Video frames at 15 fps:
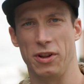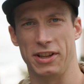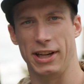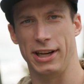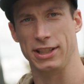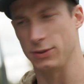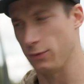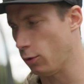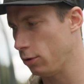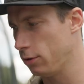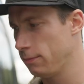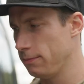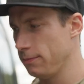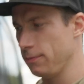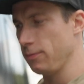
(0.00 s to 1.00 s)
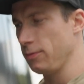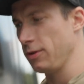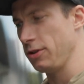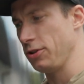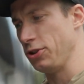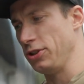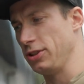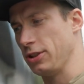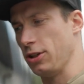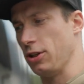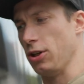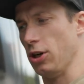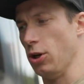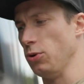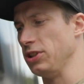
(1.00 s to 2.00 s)
When the tank is full, just
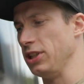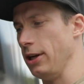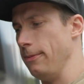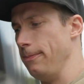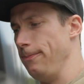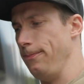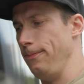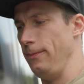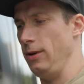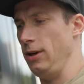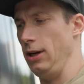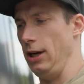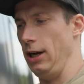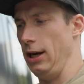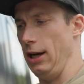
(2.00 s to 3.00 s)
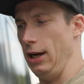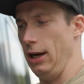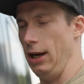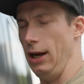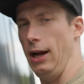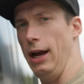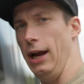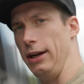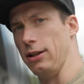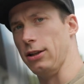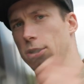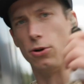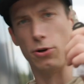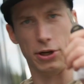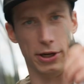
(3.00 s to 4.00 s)
close it and
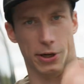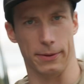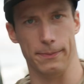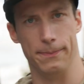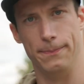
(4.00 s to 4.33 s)
lock it.